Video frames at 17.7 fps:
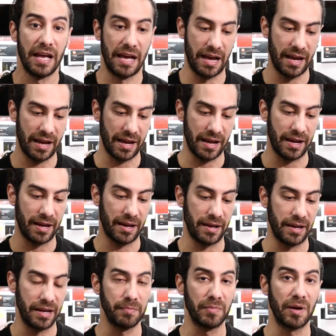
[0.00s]

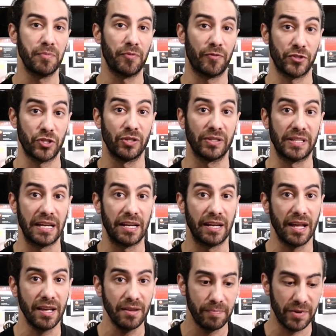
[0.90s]
daily
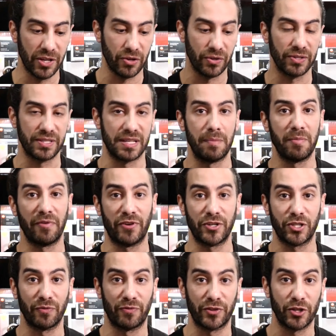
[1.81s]
life? Because I'm a
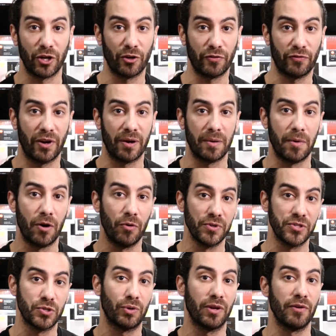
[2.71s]
fashion photographer and I'm
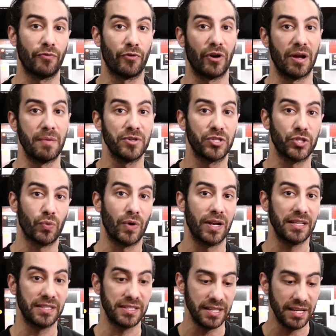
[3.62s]
always looking for image
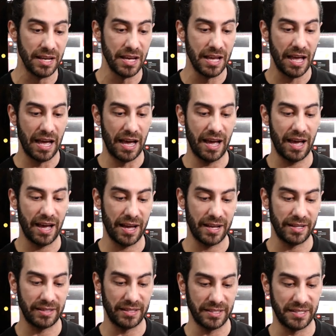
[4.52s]
quality,
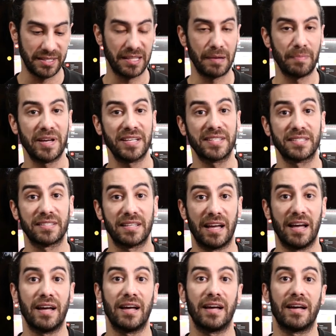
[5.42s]
and this is the best
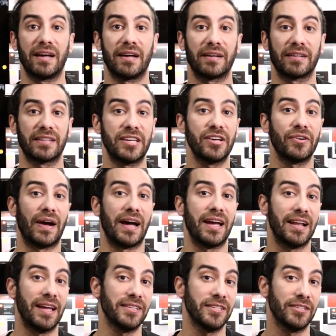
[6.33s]
gear
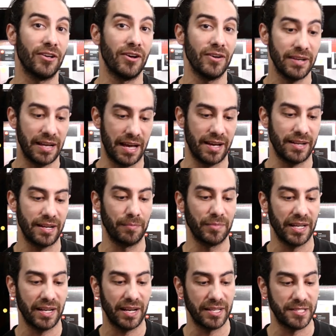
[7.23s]
I landed on, and
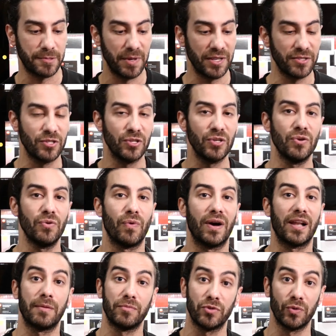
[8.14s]
I'm gonna explain to you
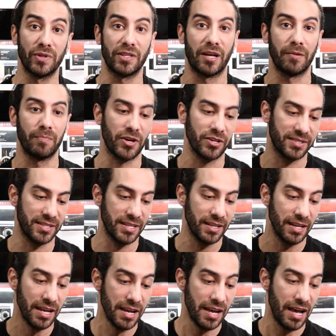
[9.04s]
while I'm doing the
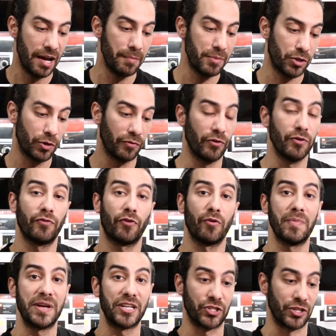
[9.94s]
unboxing a bit of
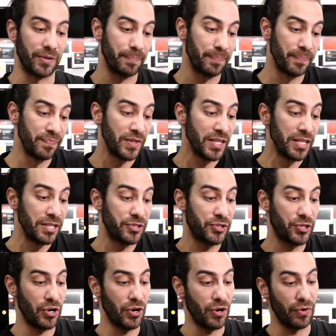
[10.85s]
information.
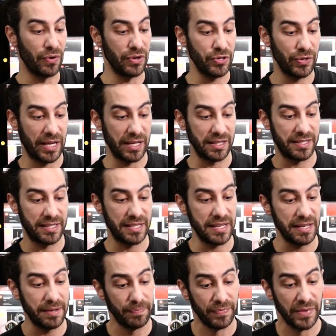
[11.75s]
So you can
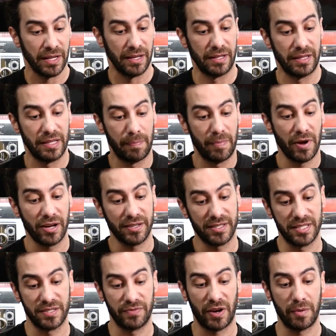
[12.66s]
see the
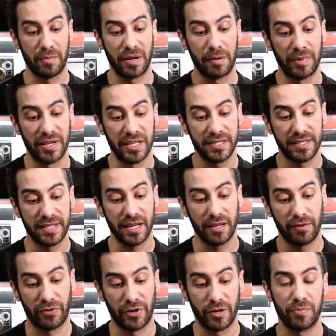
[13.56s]
box is very
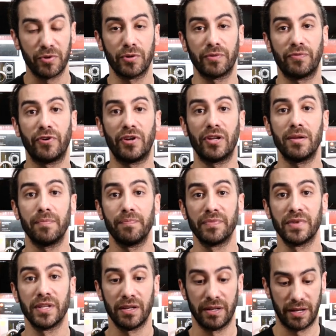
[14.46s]
minimalistic, very beautiful,
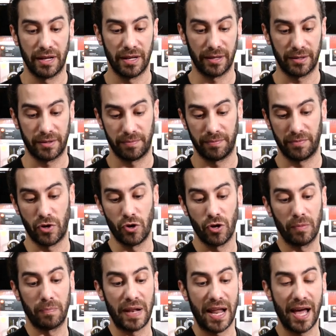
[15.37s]
like
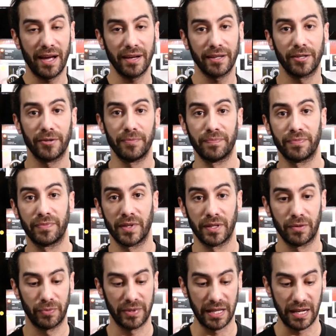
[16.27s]
all black
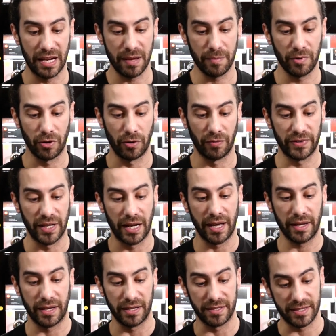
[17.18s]
with the label of the
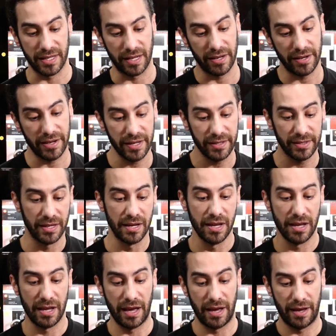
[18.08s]
Leica SL in it.
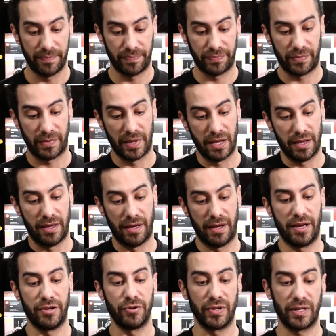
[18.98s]

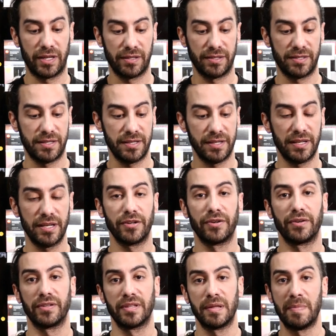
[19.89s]
And you can see
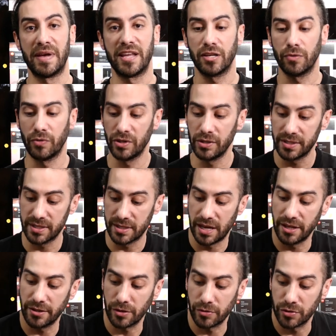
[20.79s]
here the manuals
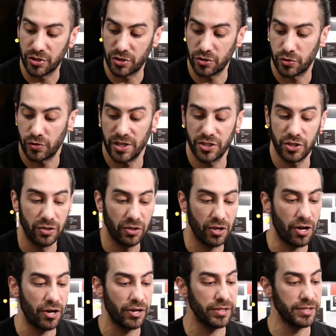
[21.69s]
and the registration
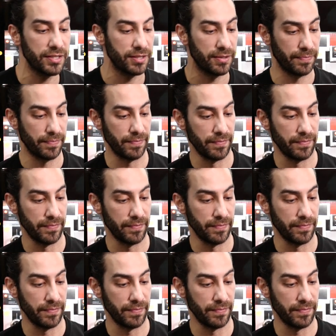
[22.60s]
cards.